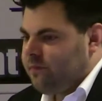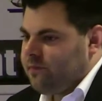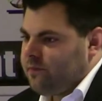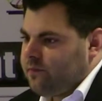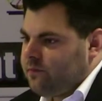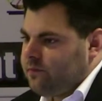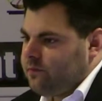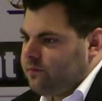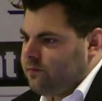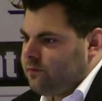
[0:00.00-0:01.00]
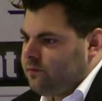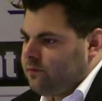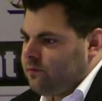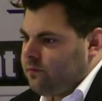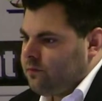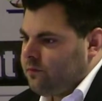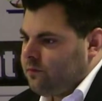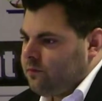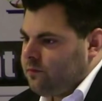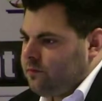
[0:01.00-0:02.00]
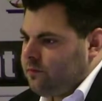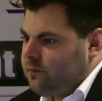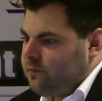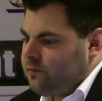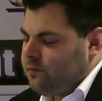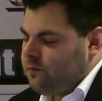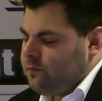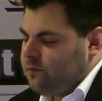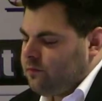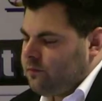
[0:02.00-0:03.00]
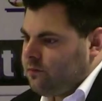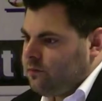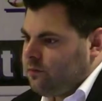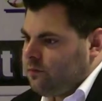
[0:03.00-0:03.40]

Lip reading: Nothing is said.